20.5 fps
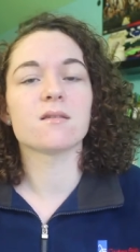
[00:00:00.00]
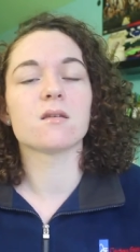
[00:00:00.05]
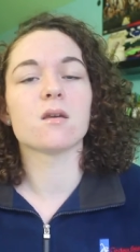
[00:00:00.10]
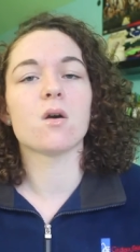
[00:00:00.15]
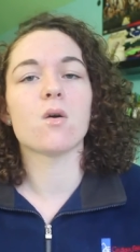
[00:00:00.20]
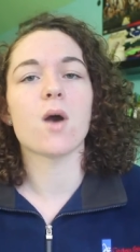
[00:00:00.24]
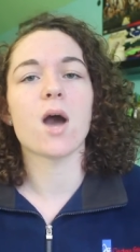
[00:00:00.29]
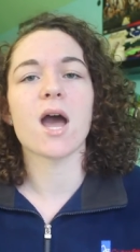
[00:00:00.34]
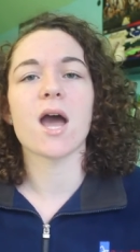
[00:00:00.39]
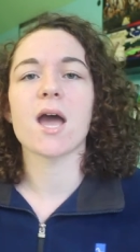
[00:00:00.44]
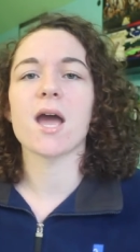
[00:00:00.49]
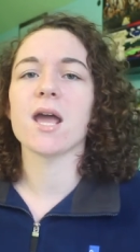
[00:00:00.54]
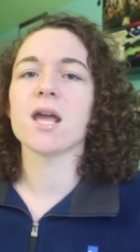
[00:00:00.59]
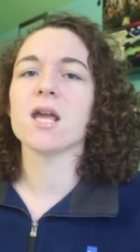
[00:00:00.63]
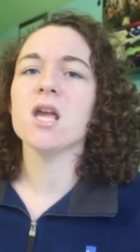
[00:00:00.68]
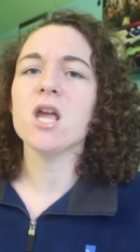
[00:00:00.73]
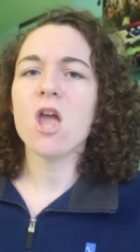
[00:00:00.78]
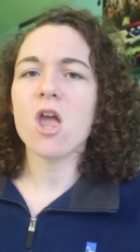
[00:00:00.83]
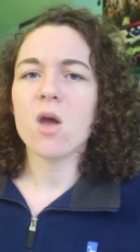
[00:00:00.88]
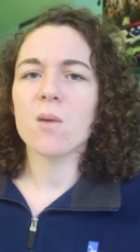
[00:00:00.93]
so
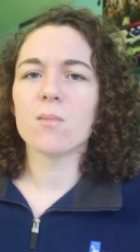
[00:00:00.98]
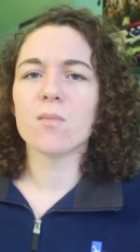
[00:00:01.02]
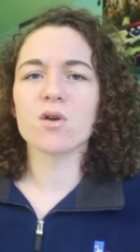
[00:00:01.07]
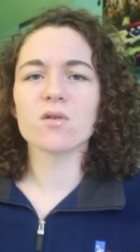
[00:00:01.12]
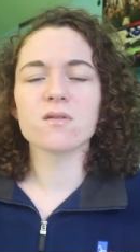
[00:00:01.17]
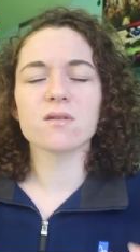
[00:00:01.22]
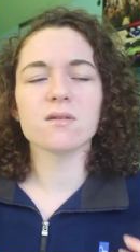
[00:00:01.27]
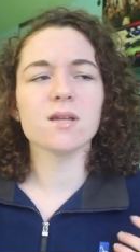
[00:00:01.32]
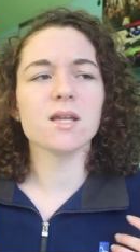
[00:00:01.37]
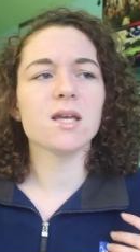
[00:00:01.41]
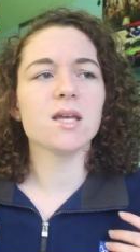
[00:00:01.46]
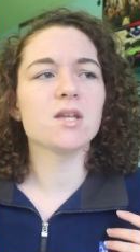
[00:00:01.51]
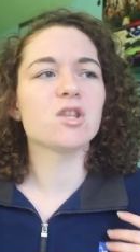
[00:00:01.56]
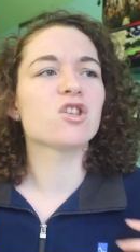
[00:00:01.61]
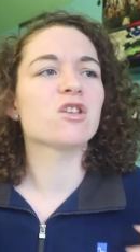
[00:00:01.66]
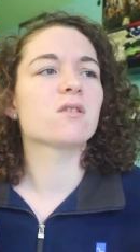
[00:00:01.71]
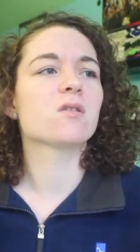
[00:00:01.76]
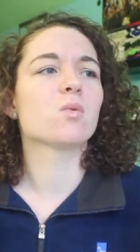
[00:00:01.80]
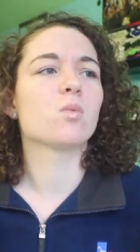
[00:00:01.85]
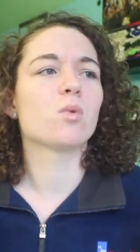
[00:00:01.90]
I mostly
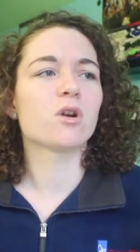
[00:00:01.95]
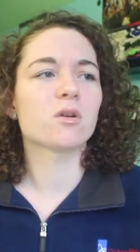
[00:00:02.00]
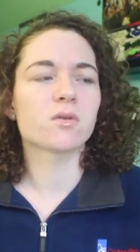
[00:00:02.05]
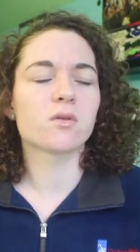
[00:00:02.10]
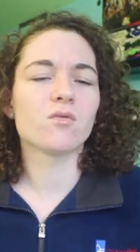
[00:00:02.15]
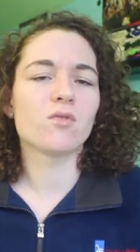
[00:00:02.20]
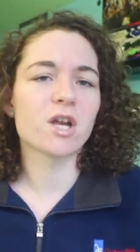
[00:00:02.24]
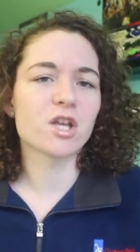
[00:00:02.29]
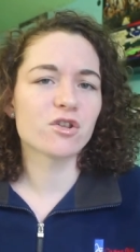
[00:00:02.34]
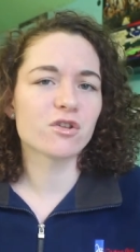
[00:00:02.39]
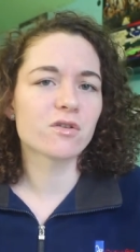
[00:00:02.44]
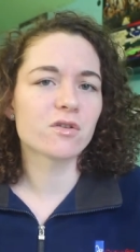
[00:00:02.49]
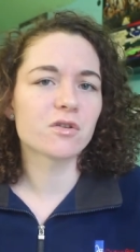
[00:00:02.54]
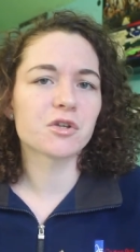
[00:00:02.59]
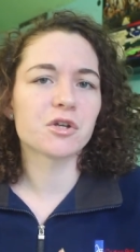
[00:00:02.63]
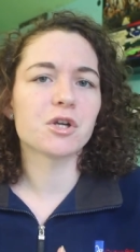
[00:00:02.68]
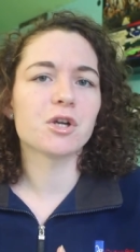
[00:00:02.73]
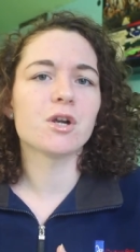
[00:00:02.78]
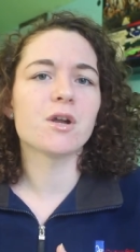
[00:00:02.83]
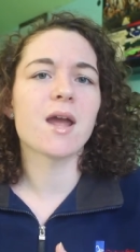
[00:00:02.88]
just worked the
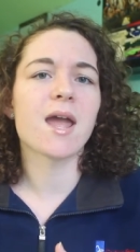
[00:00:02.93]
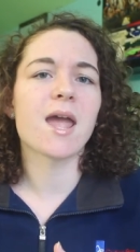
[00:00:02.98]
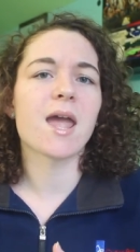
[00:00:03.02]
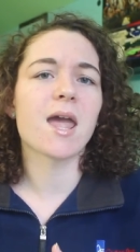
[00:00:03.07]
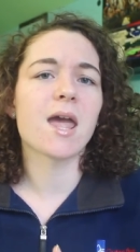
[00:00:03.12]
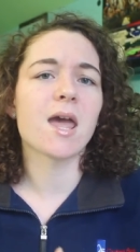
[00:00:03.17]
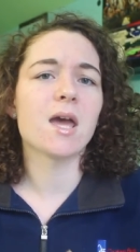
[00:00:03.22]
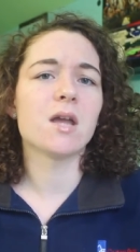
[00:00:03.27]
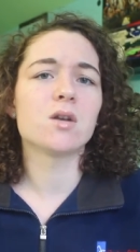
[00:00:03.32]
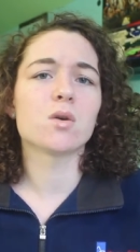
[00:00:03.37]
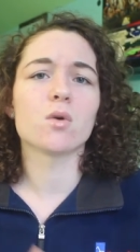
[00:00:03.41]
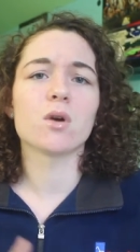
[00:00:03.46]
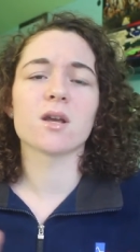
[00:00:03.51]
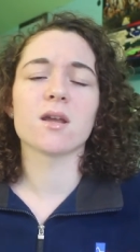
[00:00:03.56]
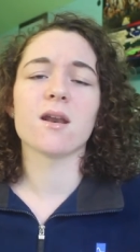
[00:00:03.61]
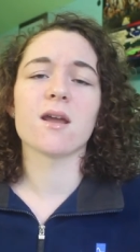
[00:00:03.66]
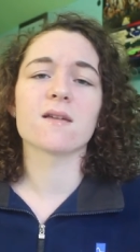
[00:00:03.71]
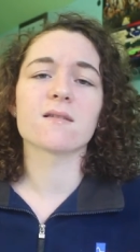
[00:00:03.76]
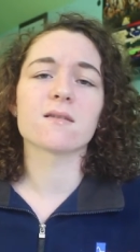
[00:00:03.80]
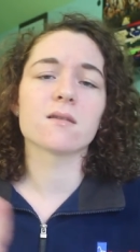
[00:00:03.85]
register and
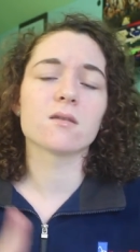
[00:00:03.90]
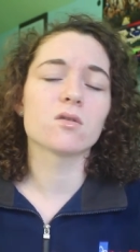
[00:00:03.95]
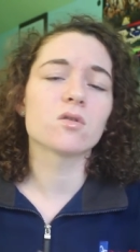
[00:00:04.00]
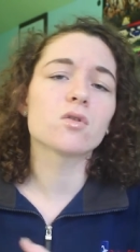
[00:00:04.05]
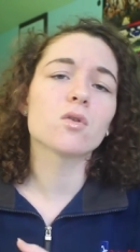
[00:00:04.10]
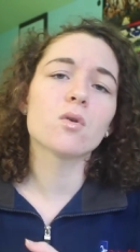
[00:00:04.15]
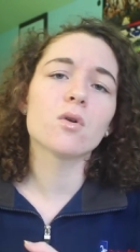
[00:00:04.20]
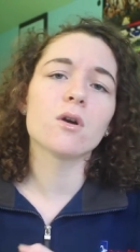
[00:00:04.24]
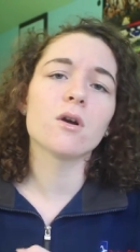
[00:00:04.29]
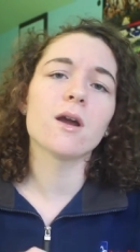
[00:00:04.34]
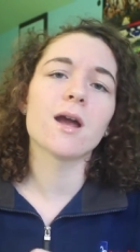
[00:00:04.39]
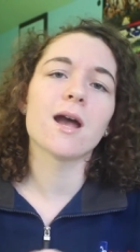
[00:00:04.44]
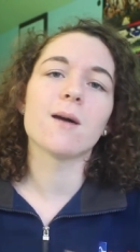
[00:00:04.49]
organized the store,